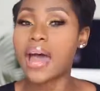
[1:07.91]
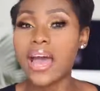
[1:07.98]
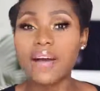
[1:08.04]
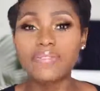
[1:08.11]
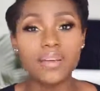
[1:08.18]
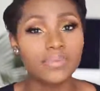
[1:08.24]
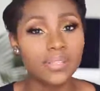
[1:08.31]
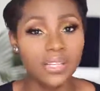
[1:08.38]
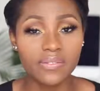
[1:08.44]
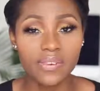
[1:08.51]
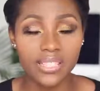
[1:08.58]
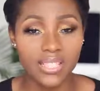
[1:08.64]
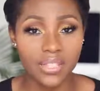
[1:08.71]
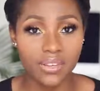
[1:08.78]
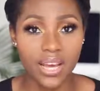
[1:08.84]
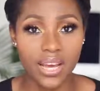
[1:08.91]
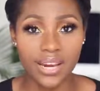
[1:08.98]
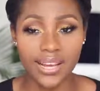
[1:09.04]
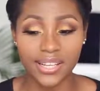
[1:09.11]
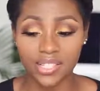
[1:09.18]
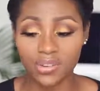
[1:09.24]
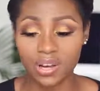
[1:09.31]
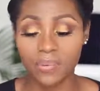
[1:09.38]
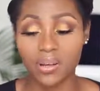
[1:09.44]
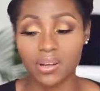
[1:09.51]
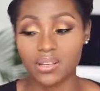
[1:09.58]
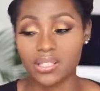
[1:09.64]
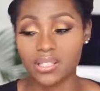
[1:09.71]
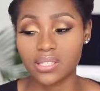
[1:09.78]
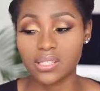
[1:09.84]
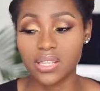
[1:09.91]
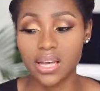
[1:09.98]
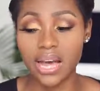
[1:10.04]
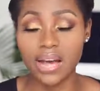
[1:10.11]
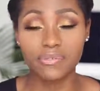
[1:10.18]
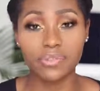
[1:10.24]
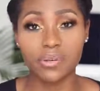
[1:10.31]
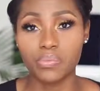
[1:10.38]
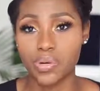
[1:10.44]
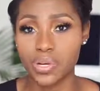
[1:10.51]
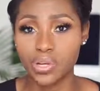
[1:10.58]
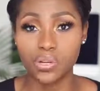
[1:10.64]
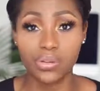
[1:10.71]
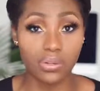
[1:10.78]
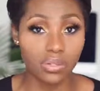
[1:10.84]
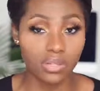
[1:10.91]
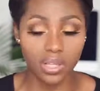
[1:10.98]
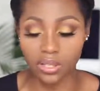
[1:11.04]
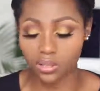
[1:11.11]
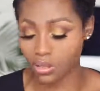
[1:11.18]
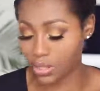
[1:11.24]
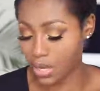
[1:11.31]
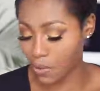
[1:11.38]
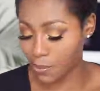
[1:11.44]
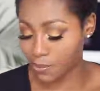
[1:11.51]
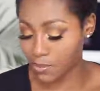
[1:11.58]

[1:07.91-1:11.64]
and have them delivered to you here in Nigeria because they have some really cute things on their